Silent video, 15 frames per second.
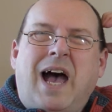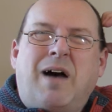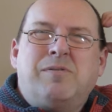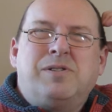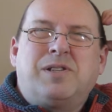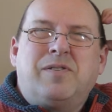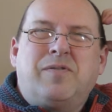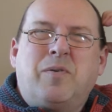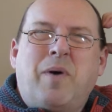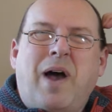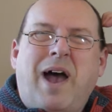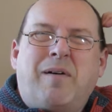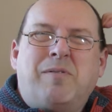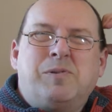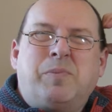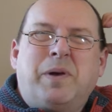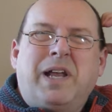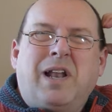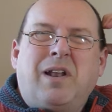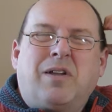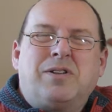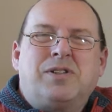I was sort of aware I was
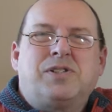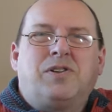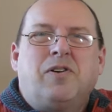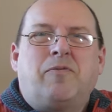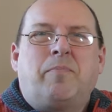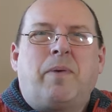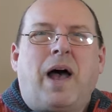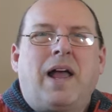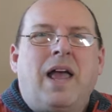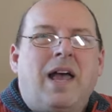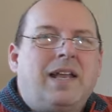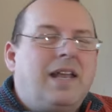bringing a lot of stuff back.